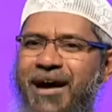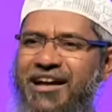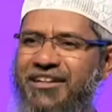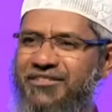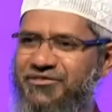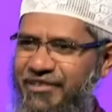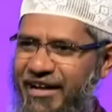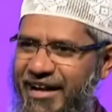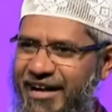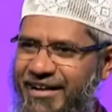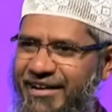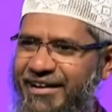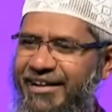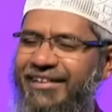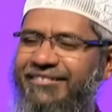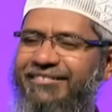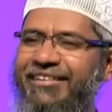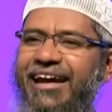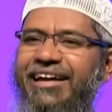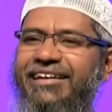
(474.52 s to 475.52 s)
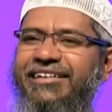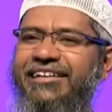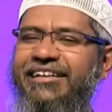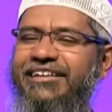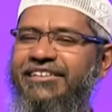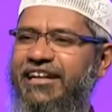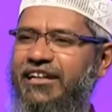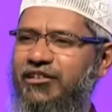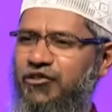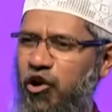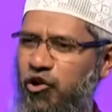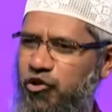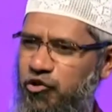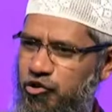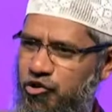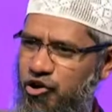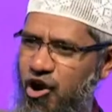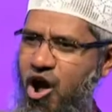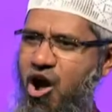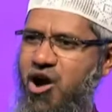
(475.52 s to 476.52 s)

my son, that teacher taught you